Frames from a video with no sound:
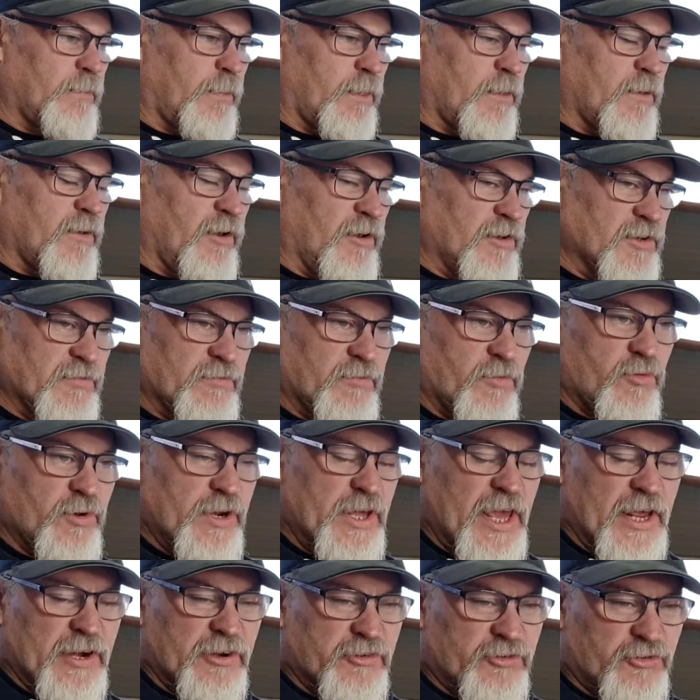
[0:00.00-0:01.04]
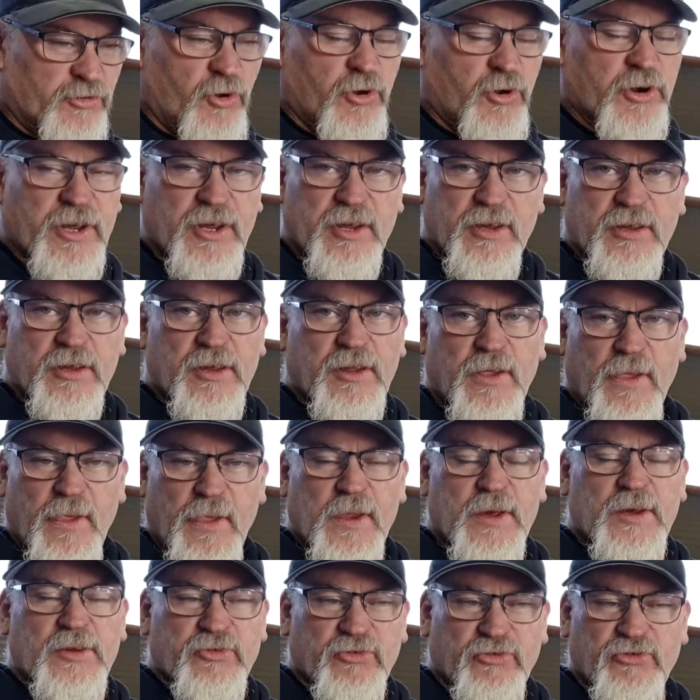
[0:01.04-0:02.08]
because I've already had to try to
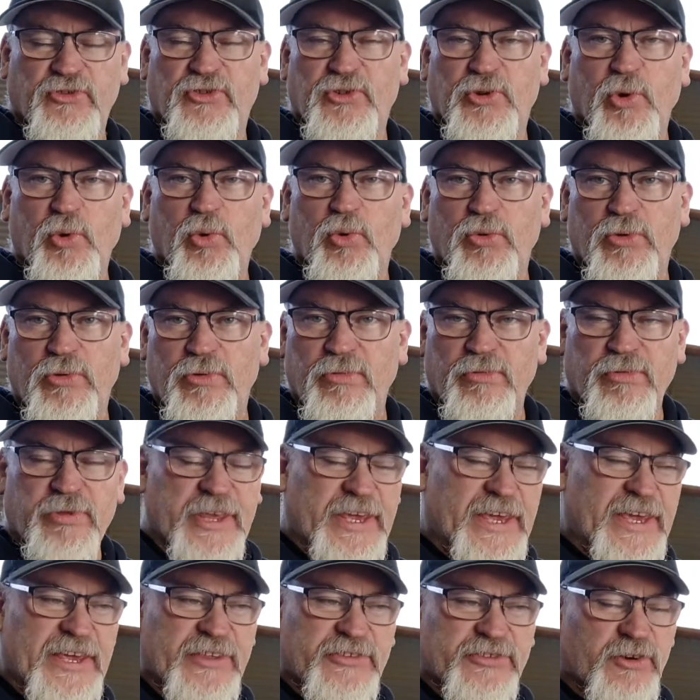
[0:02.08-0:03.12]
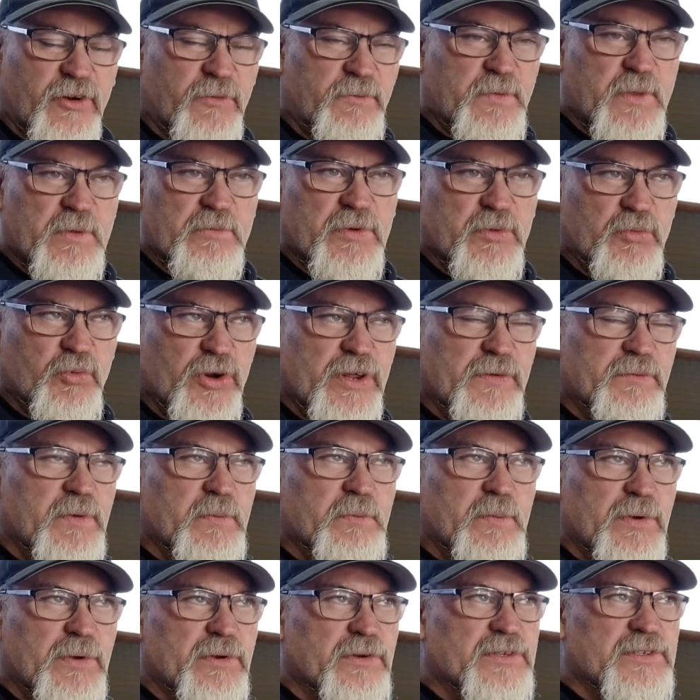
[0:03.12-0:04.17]
drill the heads off them and whatever
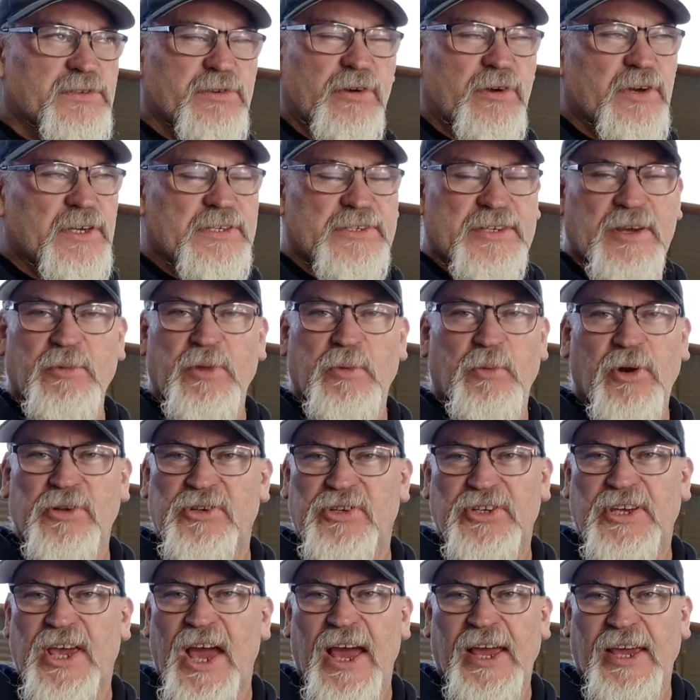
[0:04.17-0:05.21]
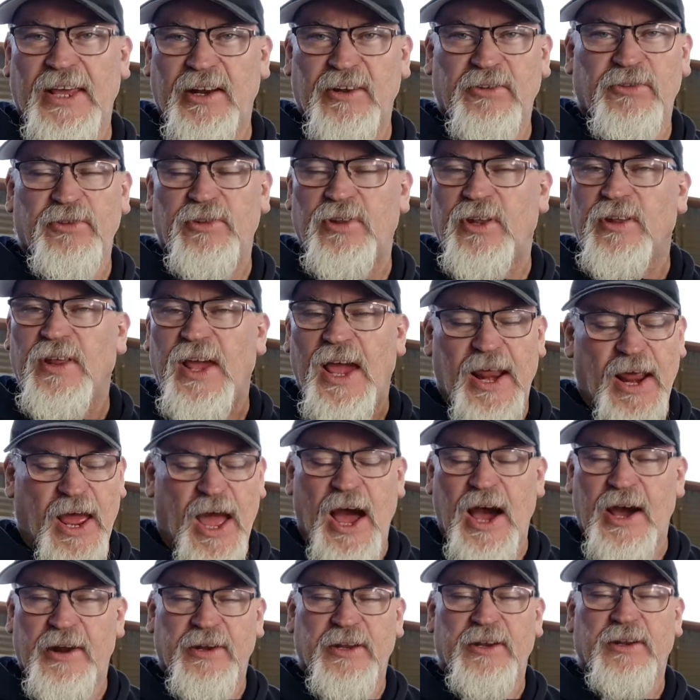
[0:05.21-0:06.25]
because some of them I just can't get into they're that
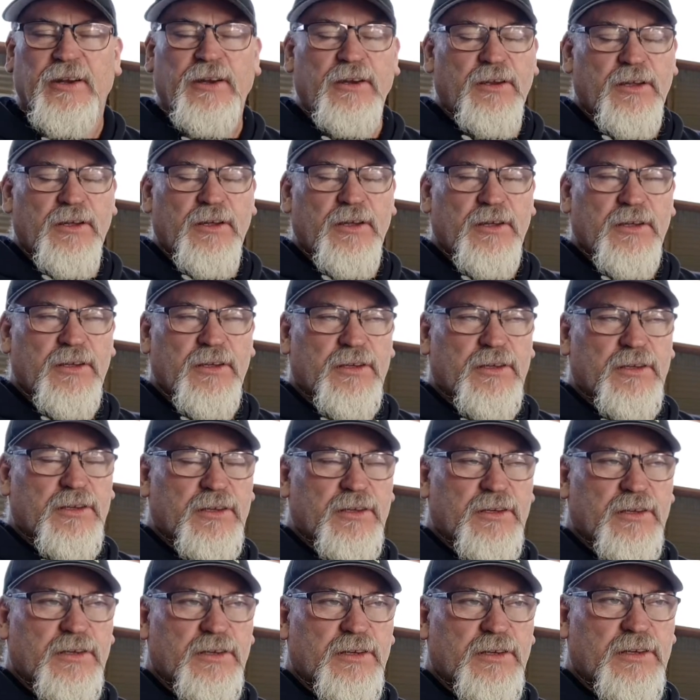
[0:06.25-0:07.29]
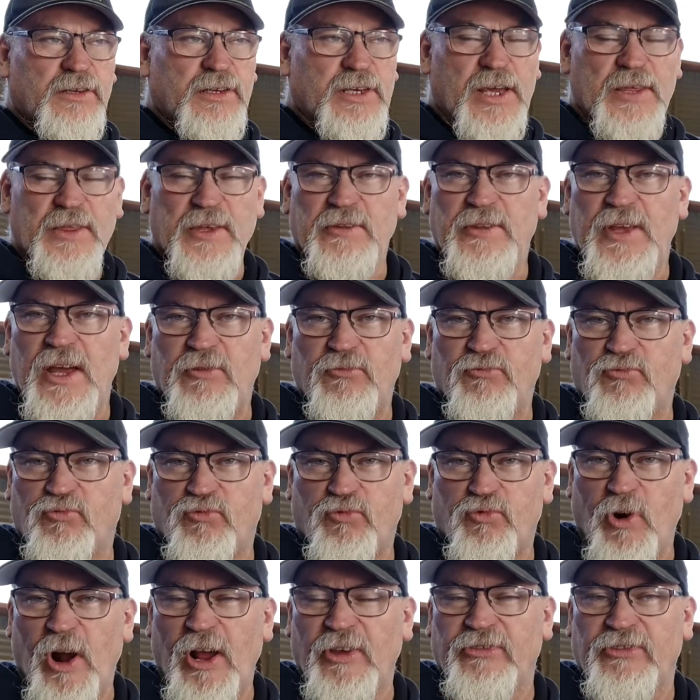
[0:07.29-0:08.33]
hard in and they're that
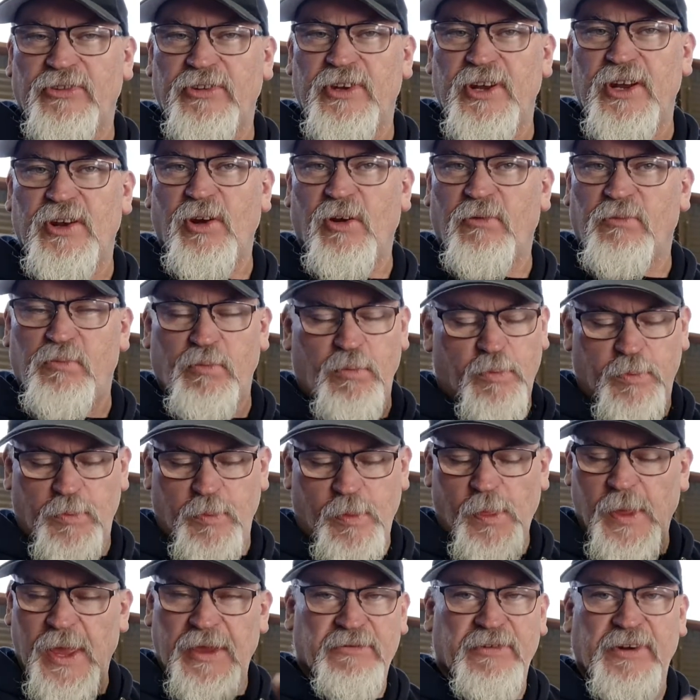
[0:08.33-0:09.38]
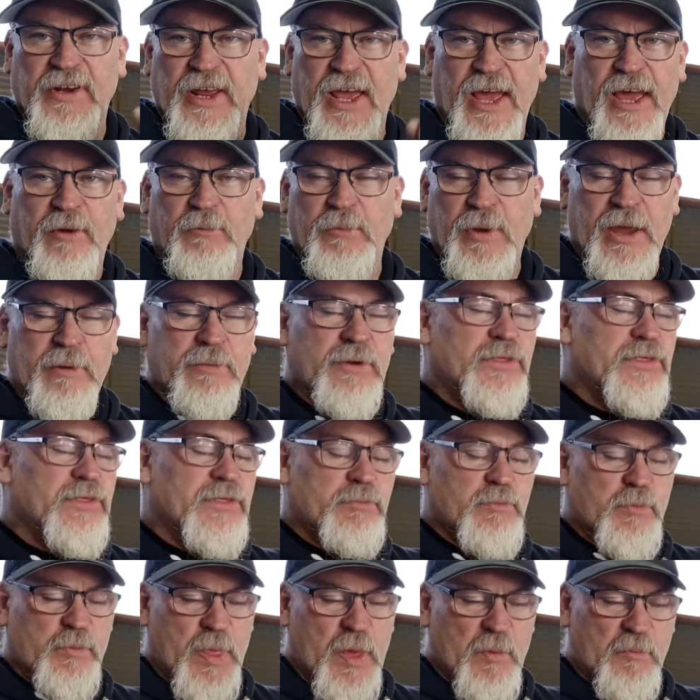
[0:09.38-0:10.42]
rusted in I've even hammered
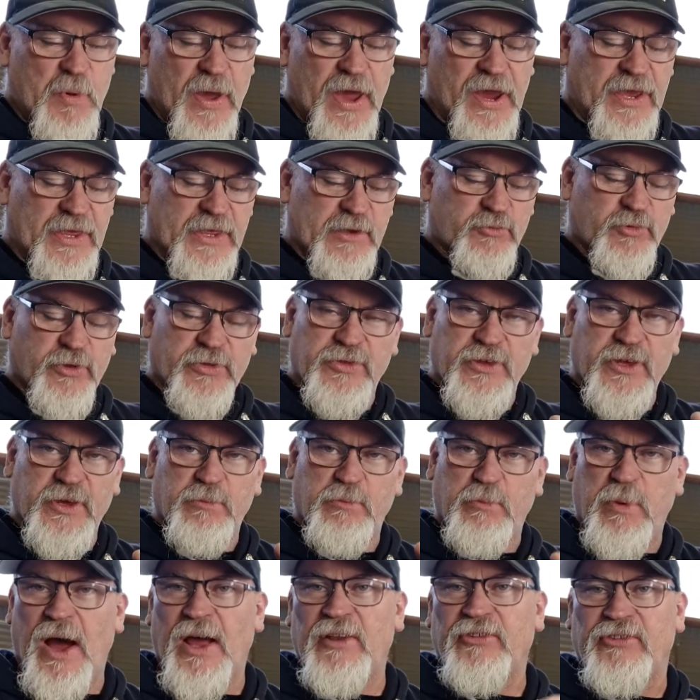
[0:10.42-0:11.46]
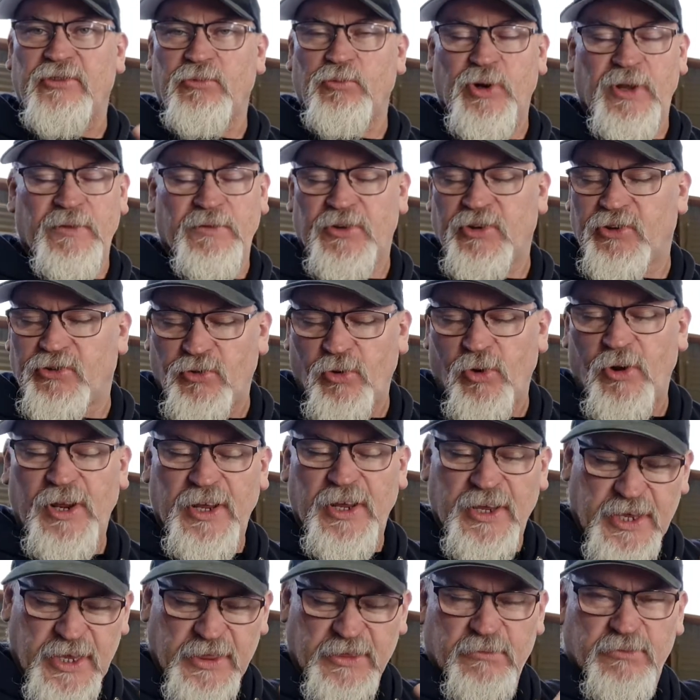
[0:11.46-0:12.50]
the back of them with a punch and whatever to try to
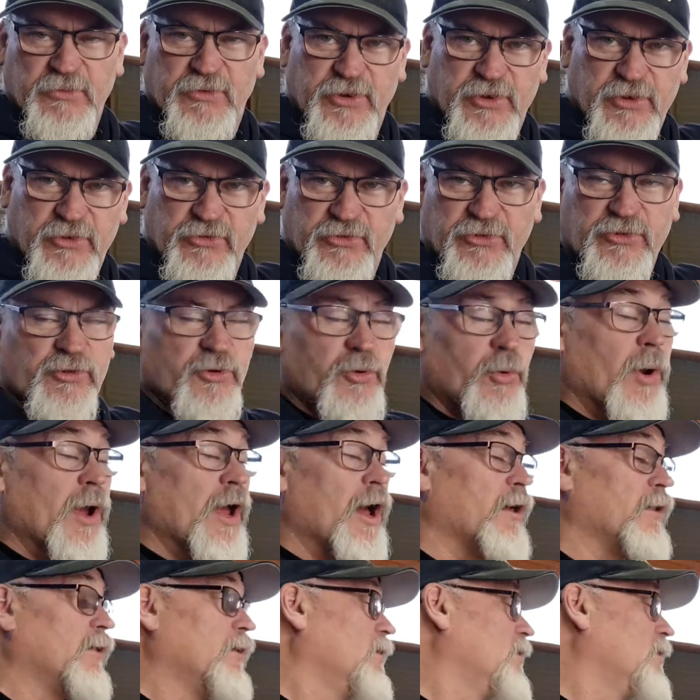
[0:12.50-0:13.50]
get them to screw out